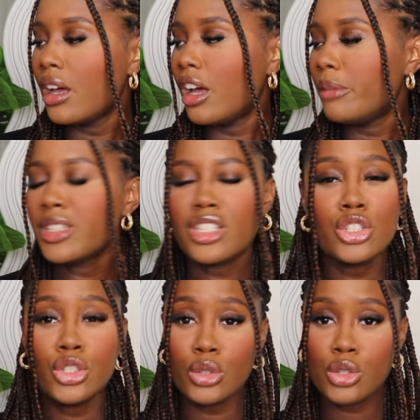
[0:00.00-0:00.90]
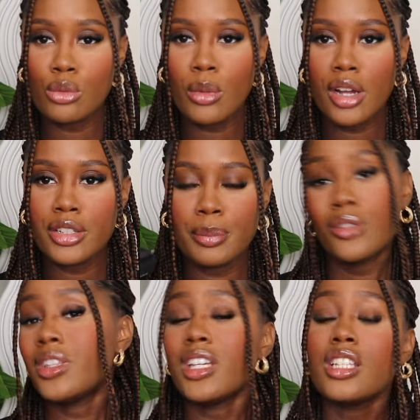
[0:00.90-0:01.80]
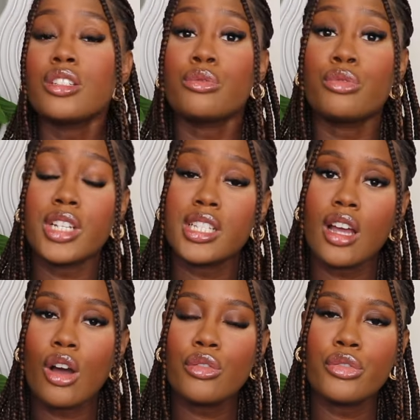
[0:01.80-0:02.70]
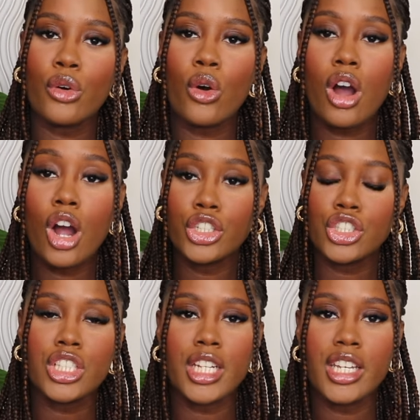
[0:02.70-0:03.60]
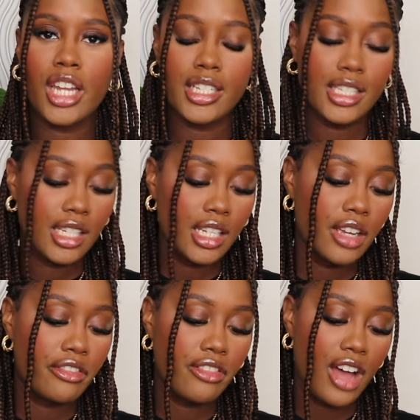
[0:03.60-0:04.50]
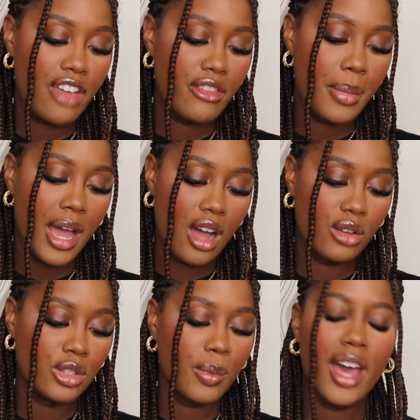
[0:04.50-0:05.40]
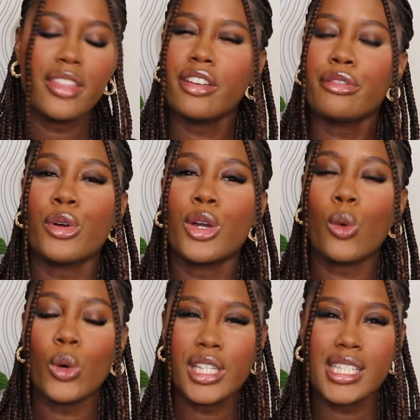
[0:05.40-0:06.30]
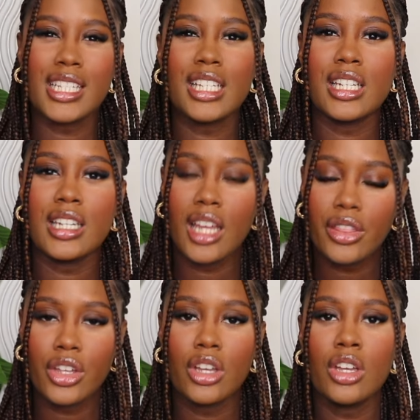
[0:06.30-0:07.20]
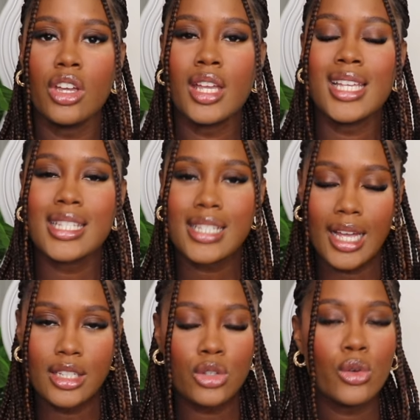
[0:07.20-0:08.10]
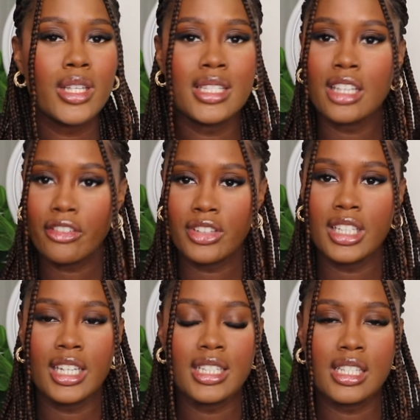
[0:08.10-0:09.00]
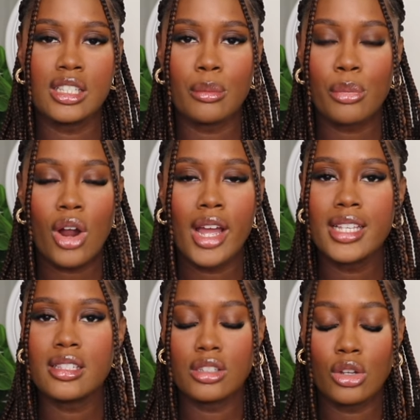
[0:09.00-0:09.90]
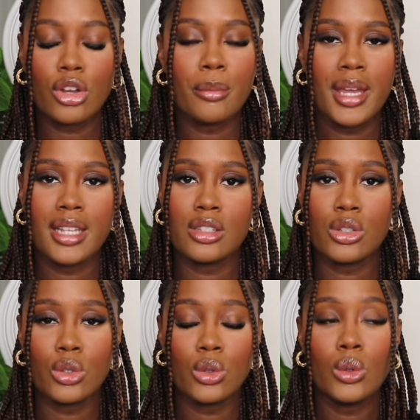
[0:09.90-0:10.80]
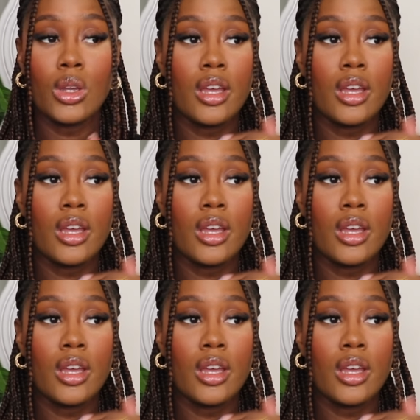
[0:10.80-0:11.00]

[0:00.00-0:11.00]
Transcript: and um, doesn't do too much so these retail for 195 pounds but i think for a quality leather sandal is definitely a decent price you know compared to